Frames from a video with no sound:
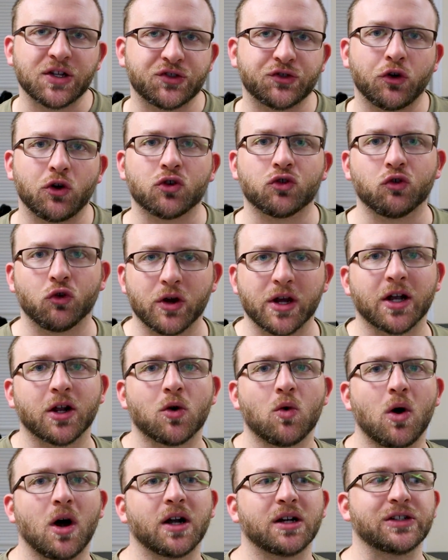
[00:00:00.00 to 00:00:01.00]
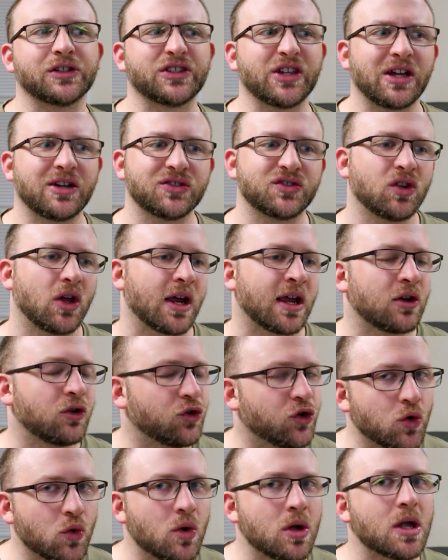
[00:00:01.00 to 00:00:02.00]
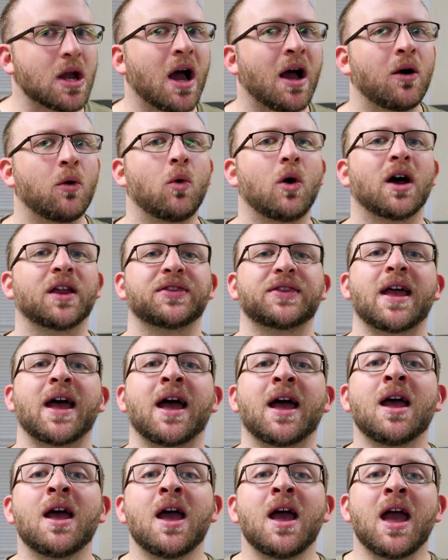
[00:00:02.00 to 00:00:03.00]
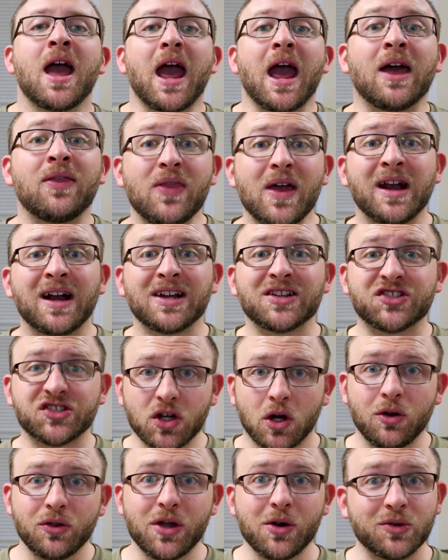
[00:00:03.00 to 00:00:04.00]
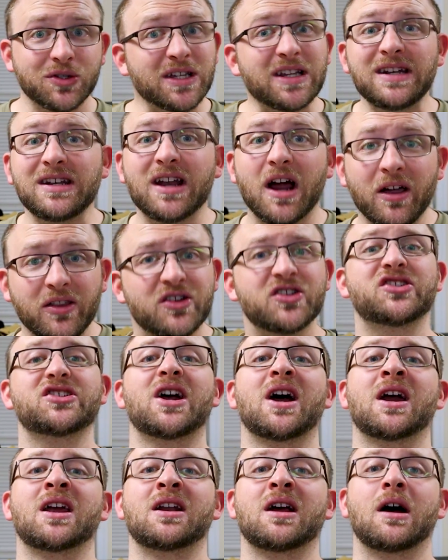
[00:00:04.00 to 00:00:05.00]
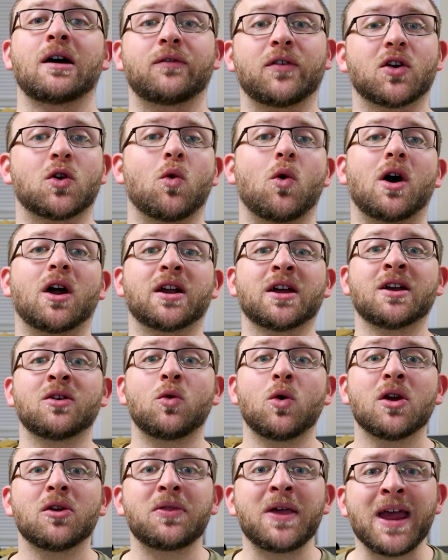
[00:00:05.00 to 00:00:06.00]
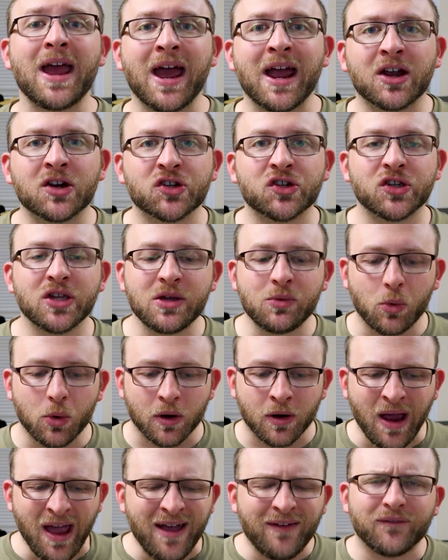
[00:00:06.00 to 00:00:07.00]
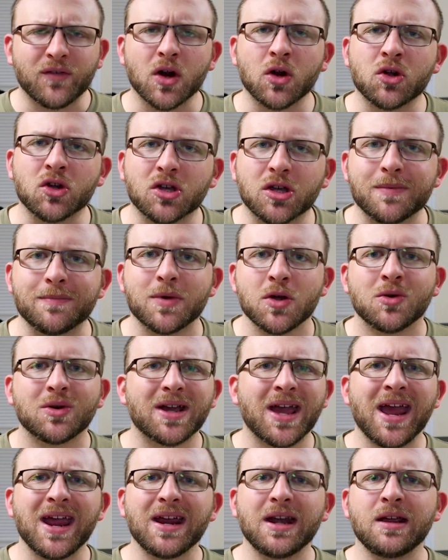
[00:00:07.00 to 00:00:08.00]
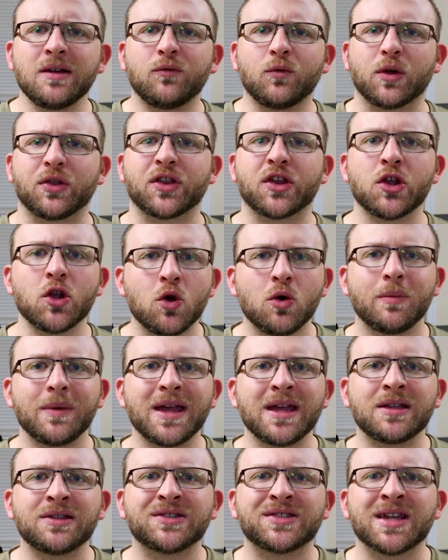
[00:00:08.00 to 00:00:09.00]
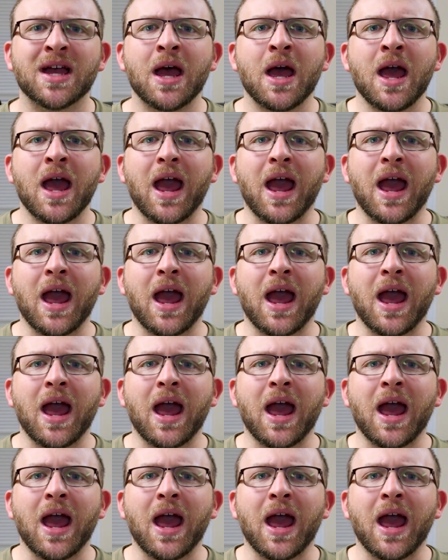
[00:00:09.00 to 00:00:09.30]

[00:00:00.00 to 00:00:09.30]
I saw green iguanas. I was like, do not want that. And then I saw there was another side of iguana where they actually were very communicative with humans.